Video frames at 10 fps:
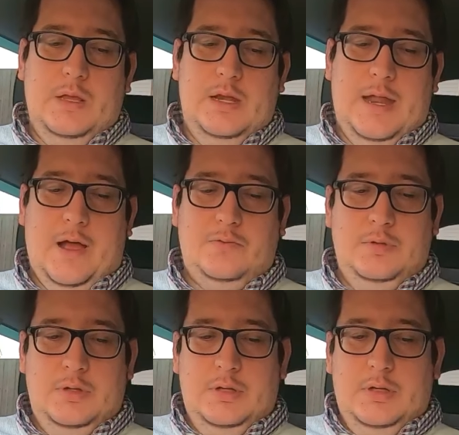Now,
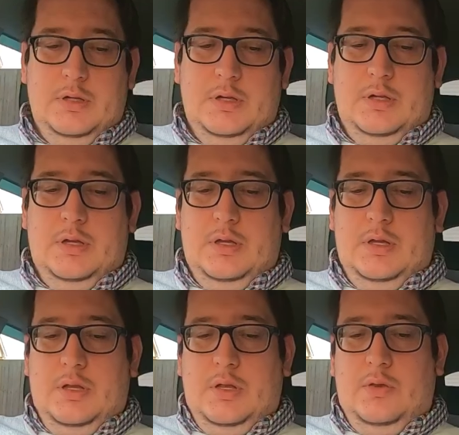
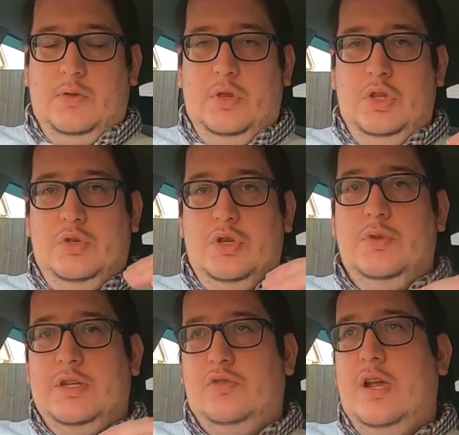you do
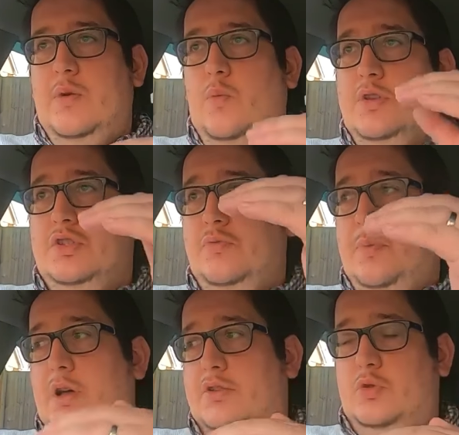this training once you've
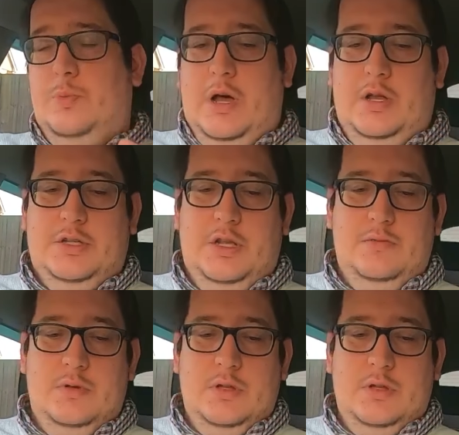passed your part 2.